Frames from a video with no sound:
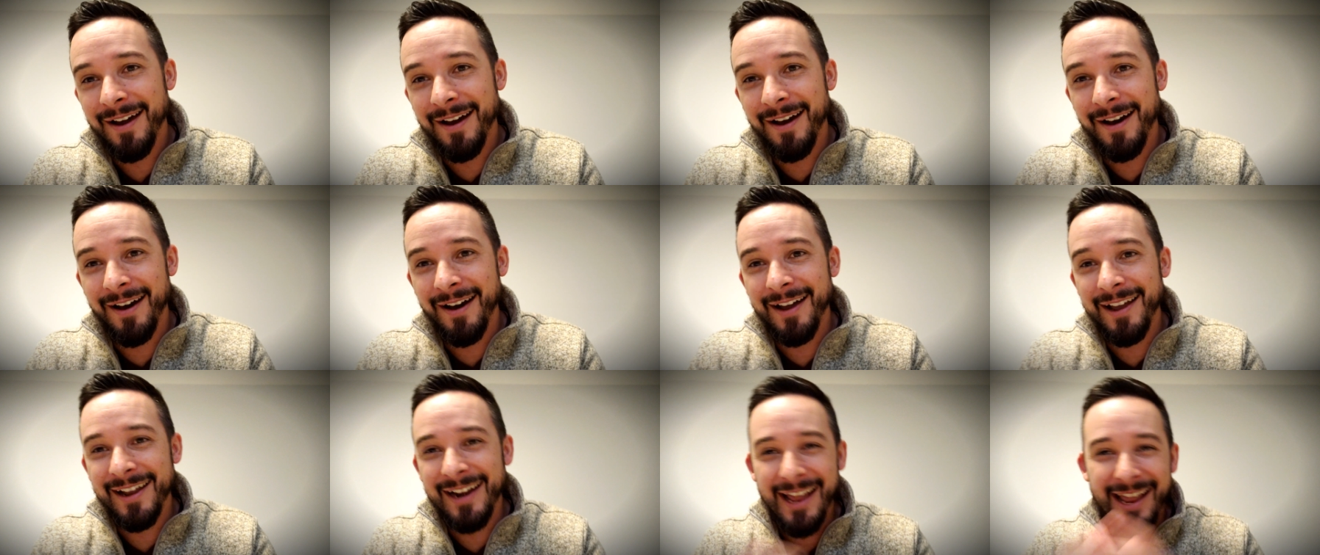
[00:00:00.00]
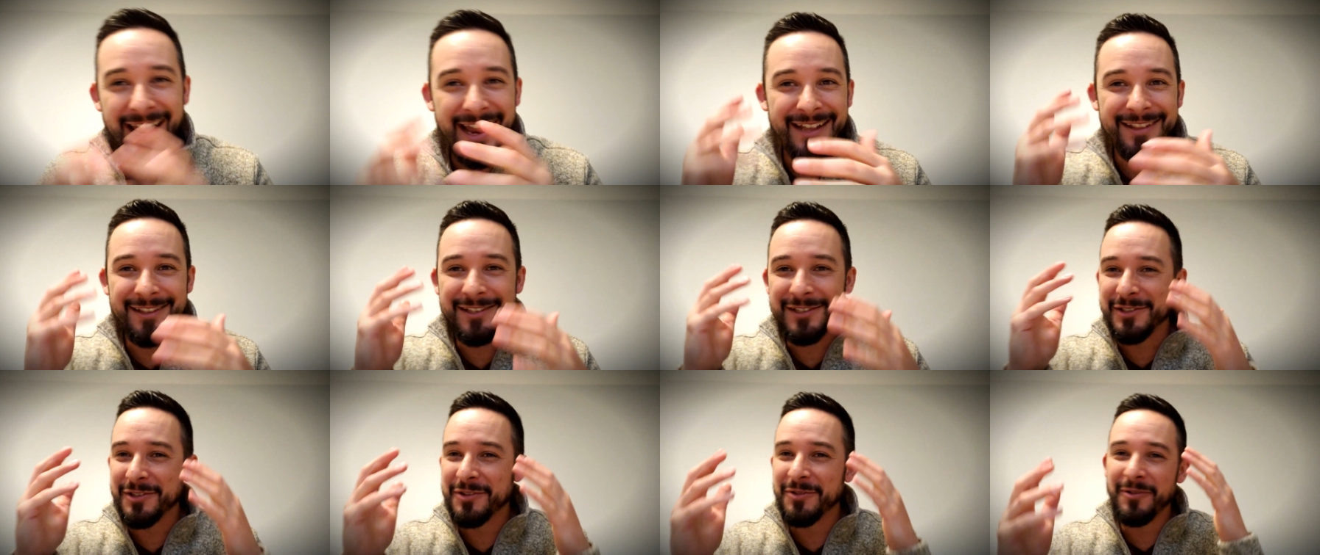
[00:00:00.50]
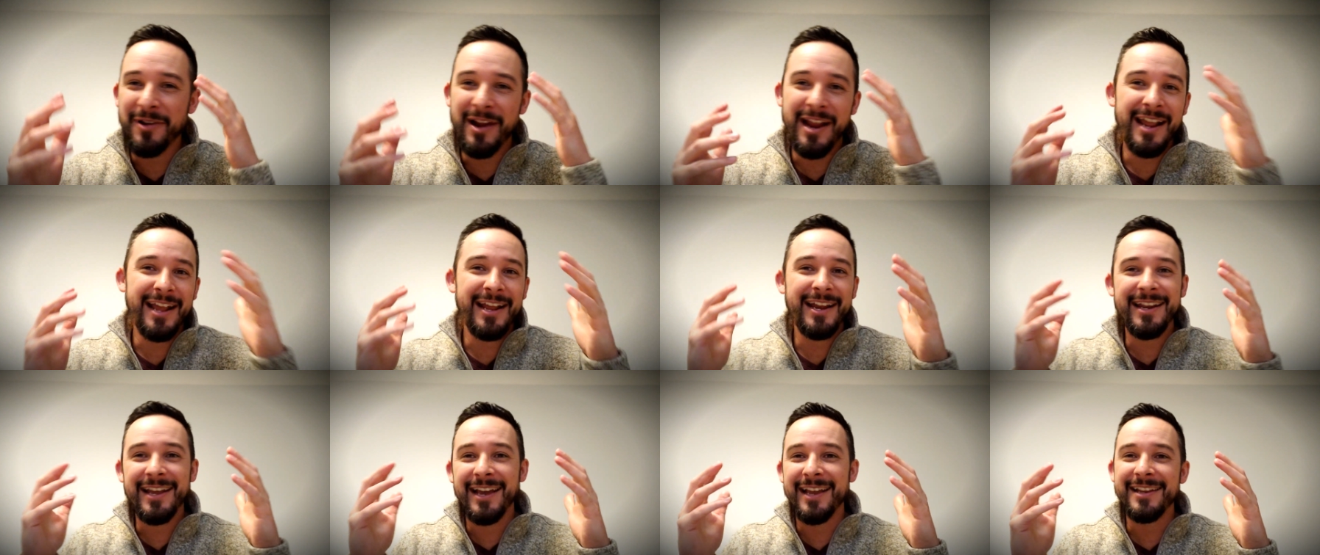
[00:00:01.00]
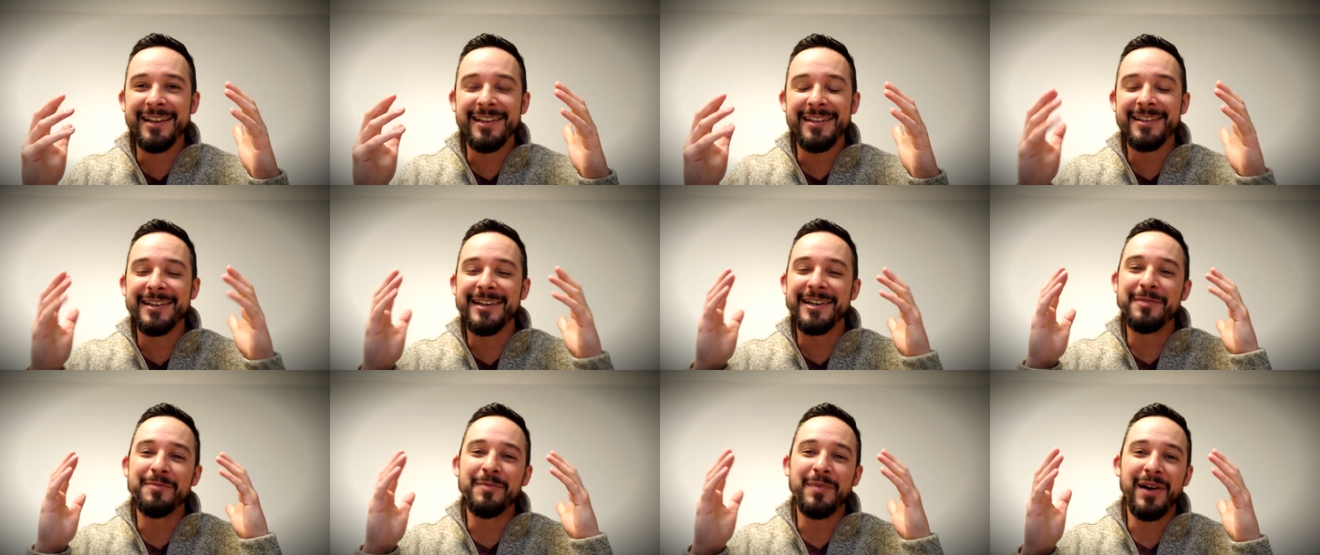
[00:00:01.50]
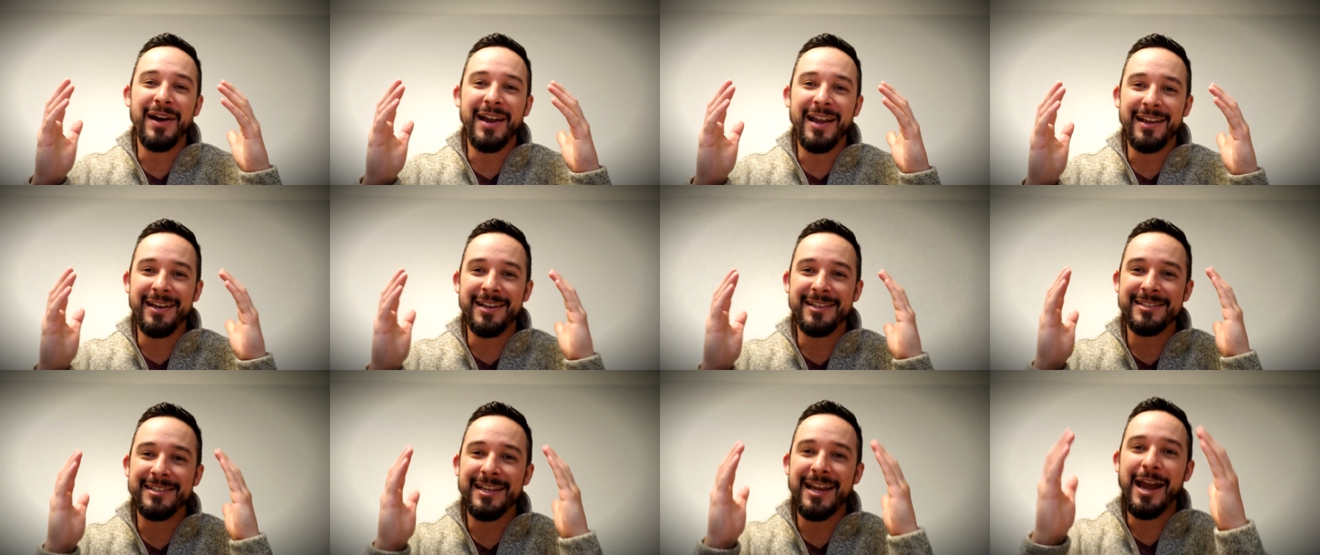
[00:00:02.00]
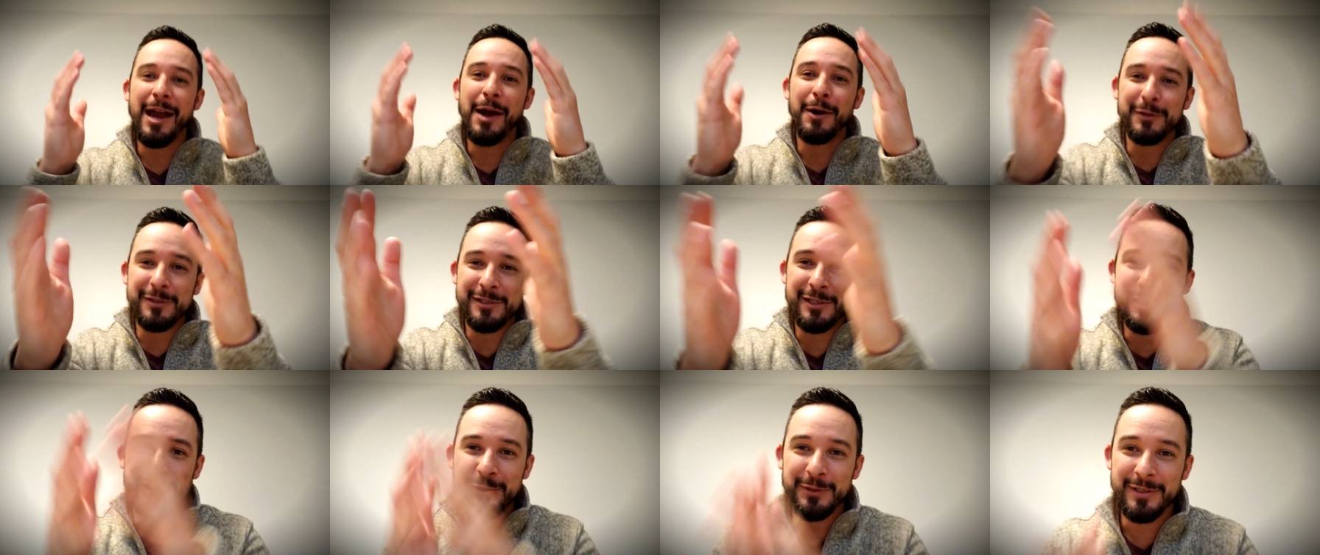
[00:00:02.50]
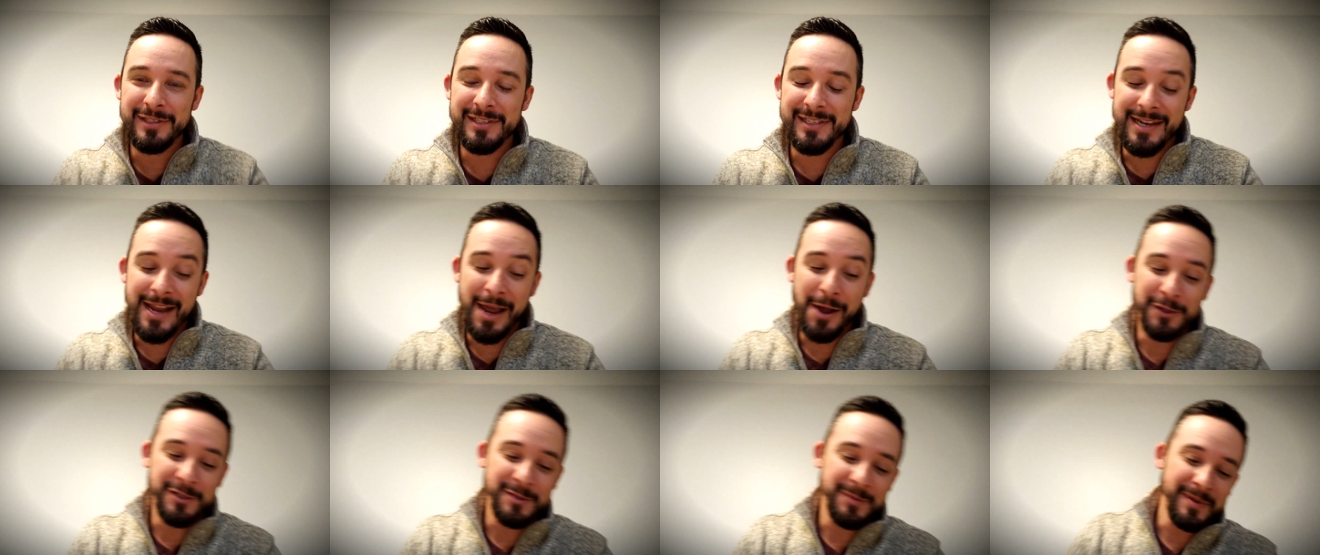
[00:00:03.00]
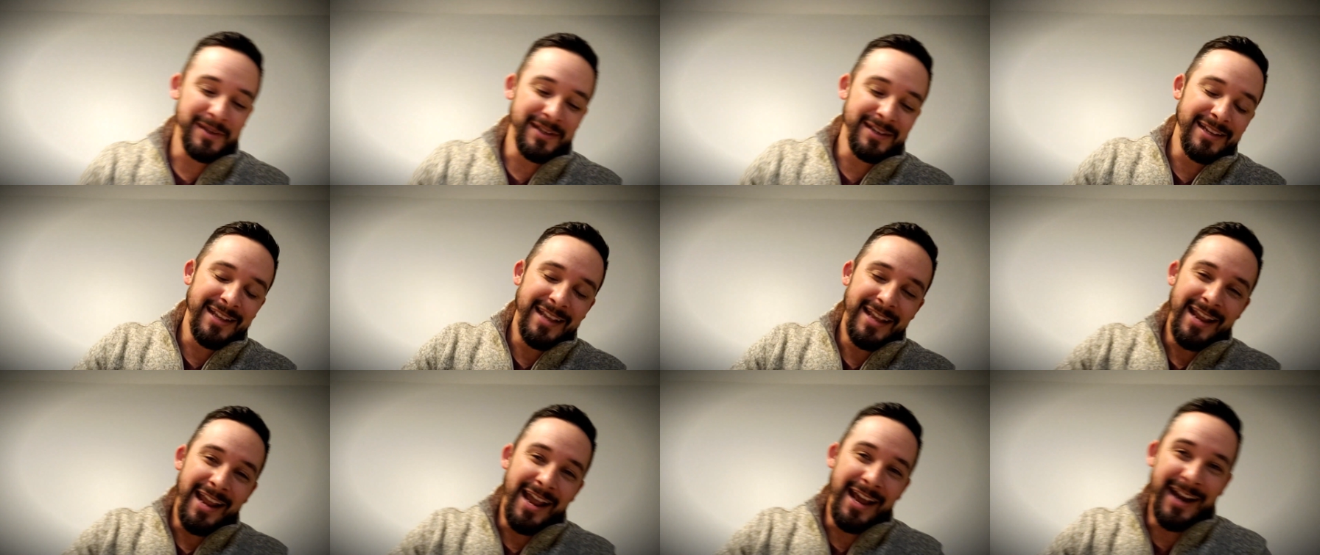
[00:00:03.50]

And I had this grand idea in mind as to how I was going to do this announcement.